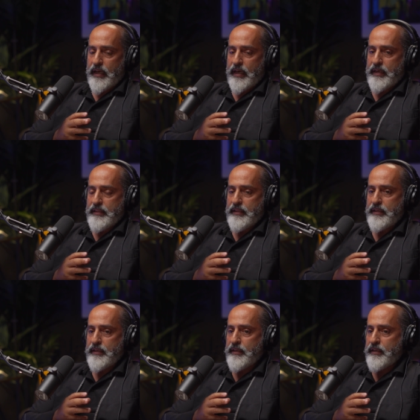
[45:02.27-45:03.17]
and
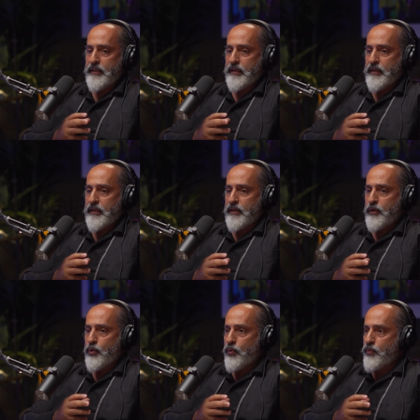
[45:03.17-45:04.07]
he
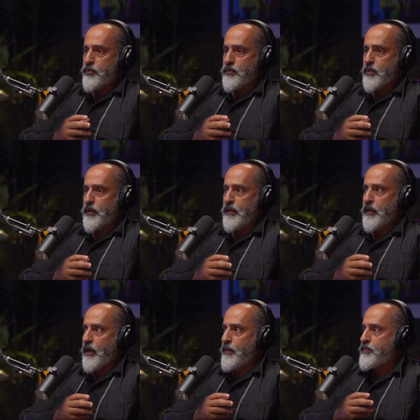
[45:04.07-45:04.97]
knows
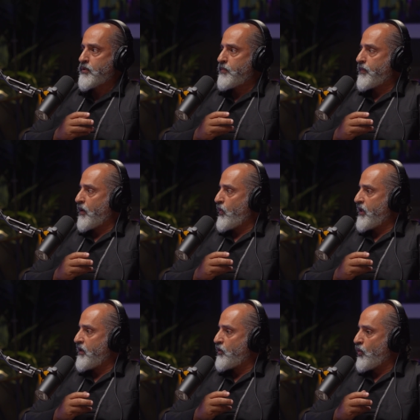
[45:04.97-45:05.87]
i'm when
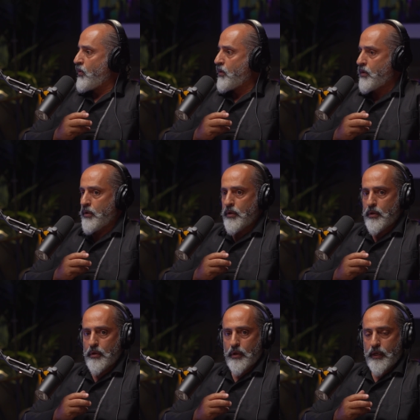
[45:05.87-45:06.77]
he talk
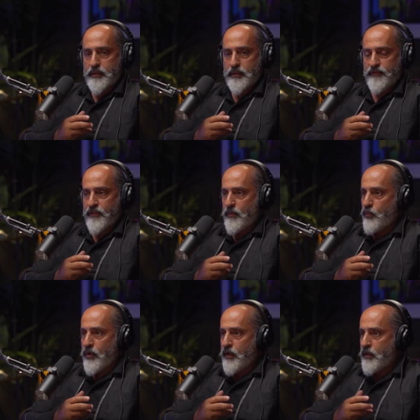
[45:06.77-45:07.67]
i see from
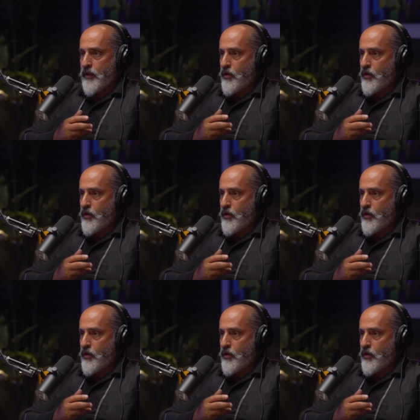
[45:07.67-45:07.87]
where he